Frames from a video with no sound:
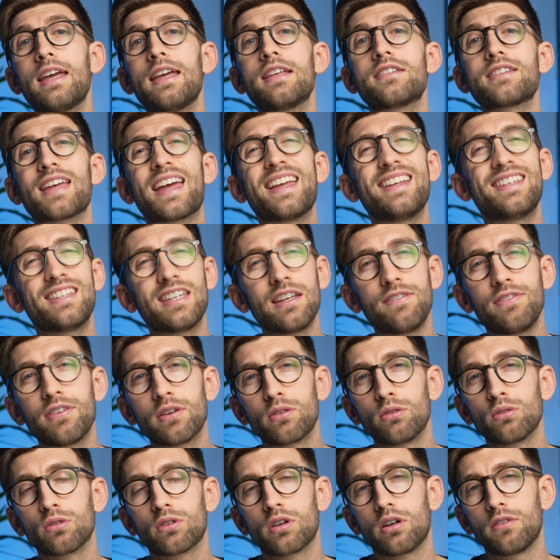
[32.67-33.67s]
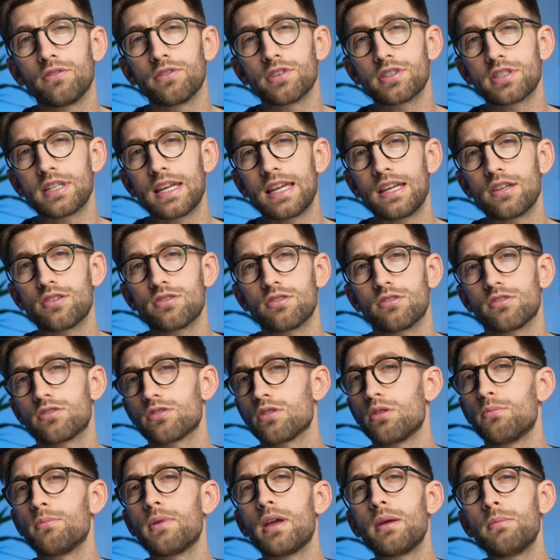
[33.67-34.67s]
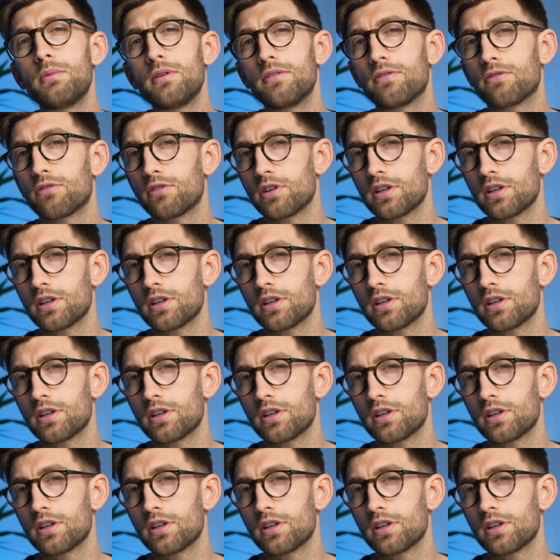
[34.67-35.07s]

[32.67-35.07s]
it's a difficult conversation. So maybe, for